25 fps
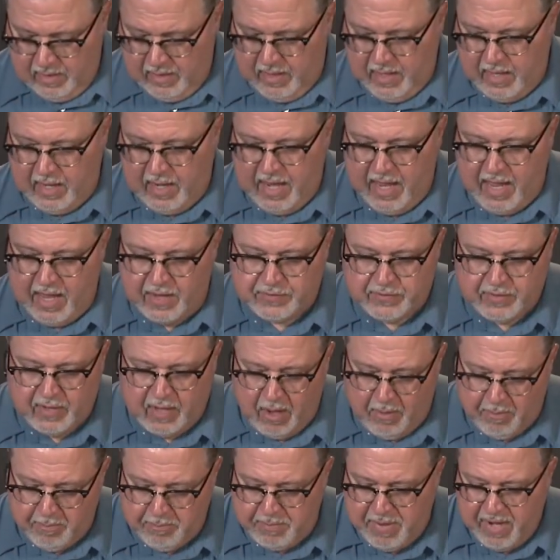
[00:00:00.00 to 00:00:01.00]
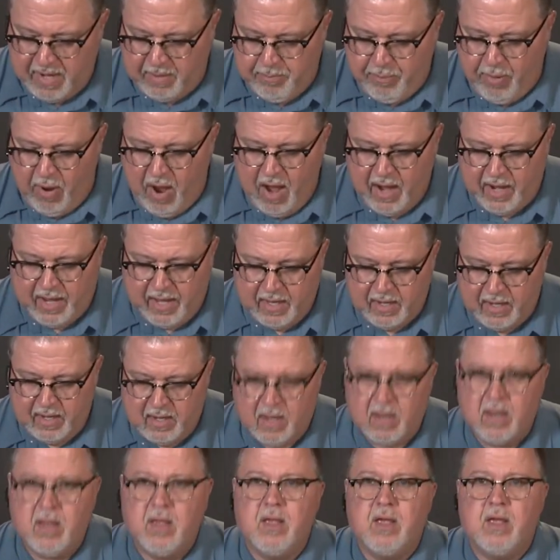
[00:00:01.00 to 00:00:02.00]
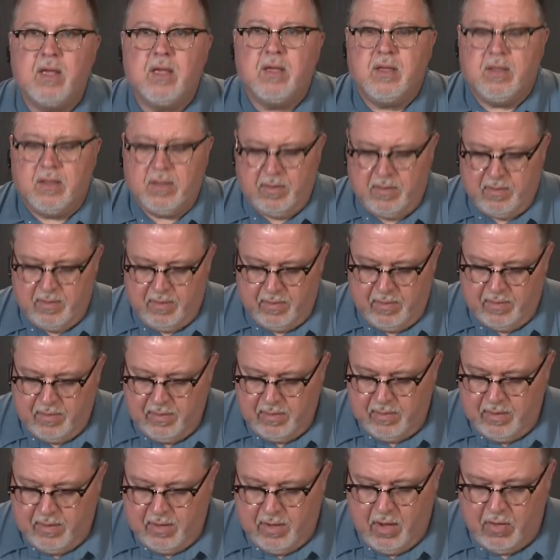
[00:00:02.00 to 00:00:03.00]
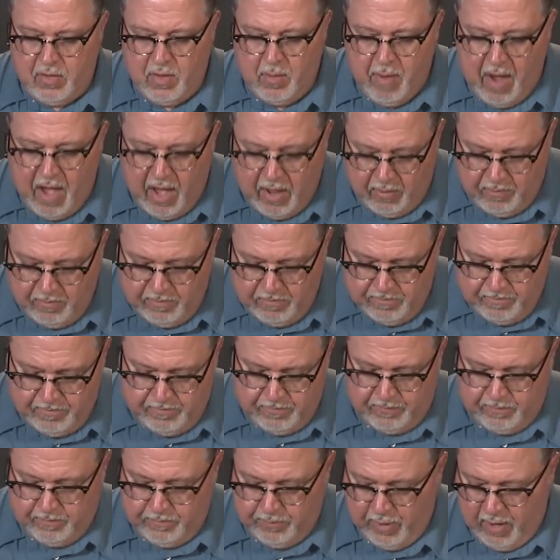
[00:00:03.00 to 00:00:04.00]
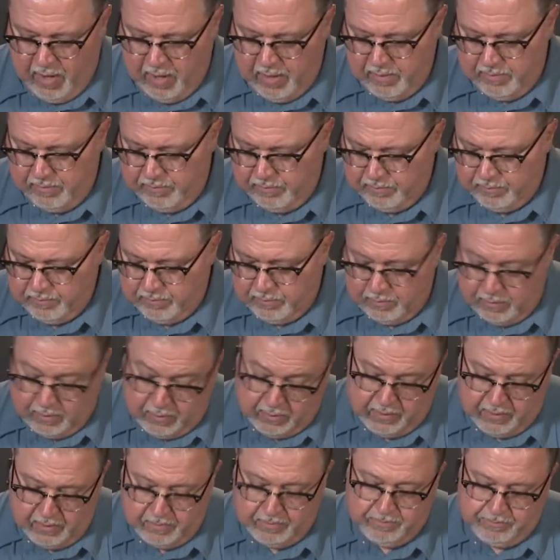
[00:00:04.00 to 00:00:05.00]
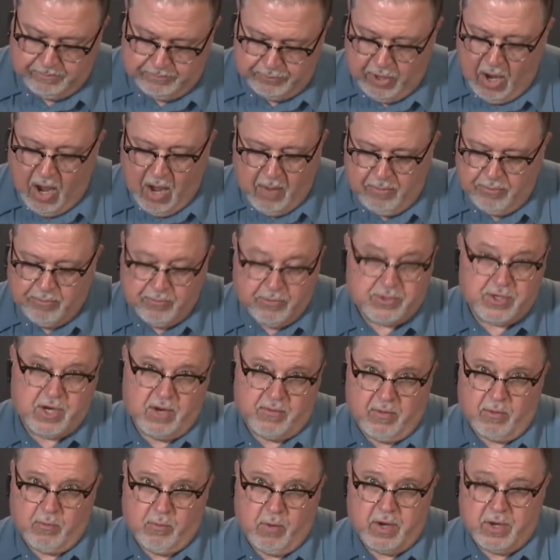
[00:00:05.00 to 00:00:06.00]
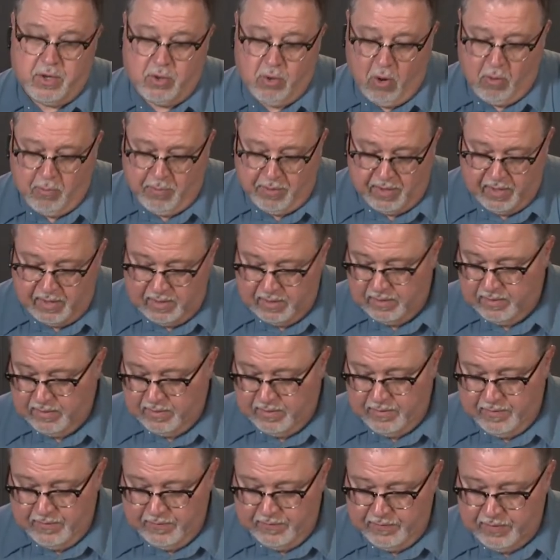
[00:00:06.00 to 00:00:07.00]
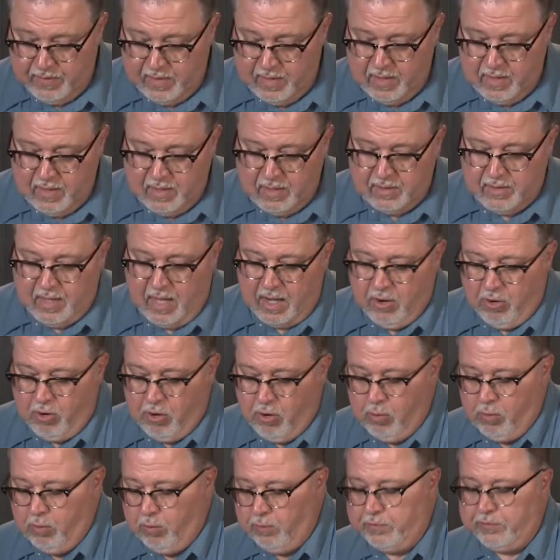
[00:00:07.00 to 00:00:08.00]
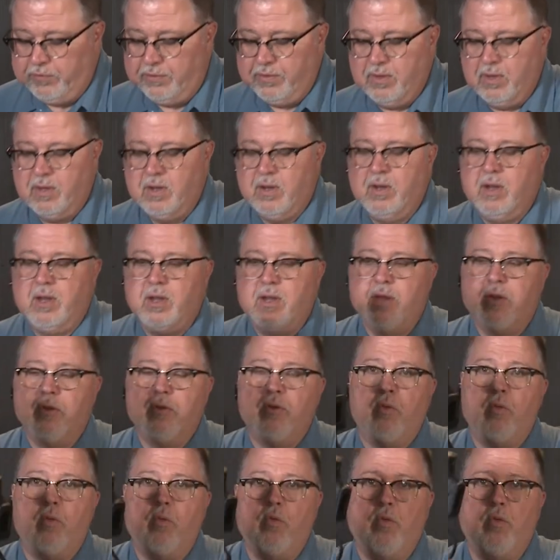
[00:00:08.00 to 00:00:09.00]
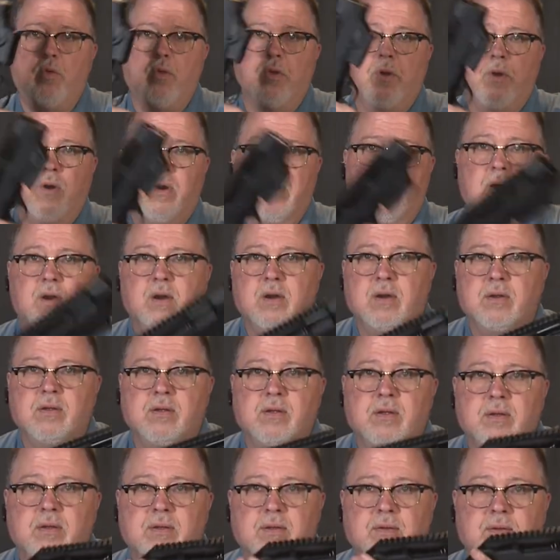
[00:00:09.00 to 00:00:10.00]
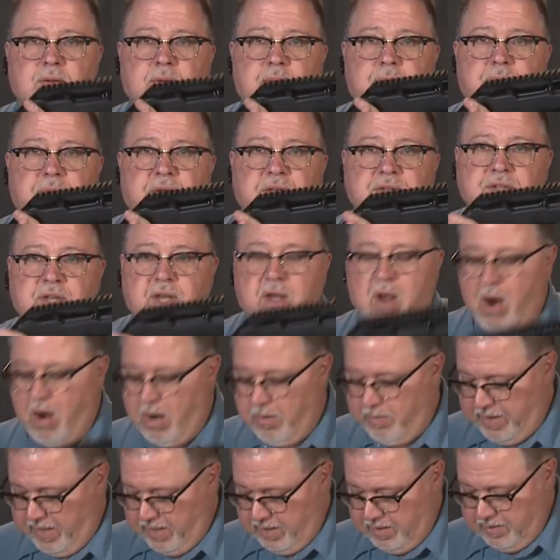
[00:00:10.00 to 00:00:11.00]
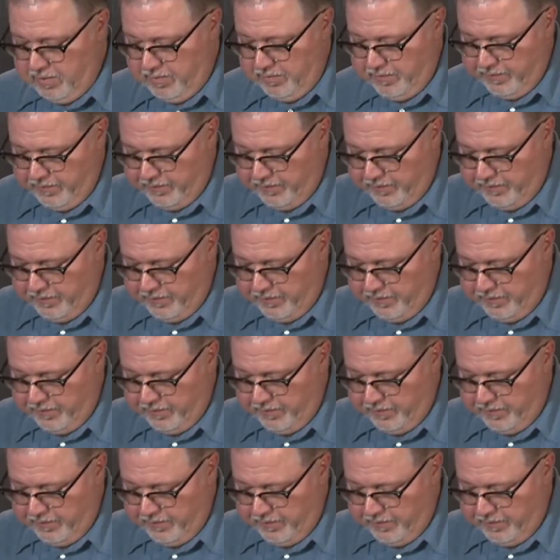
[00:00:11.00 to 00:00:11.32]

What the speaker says: and has a big pocket on the bottom part, or the top, whichever way you open it, that holds your Ruger PC carbine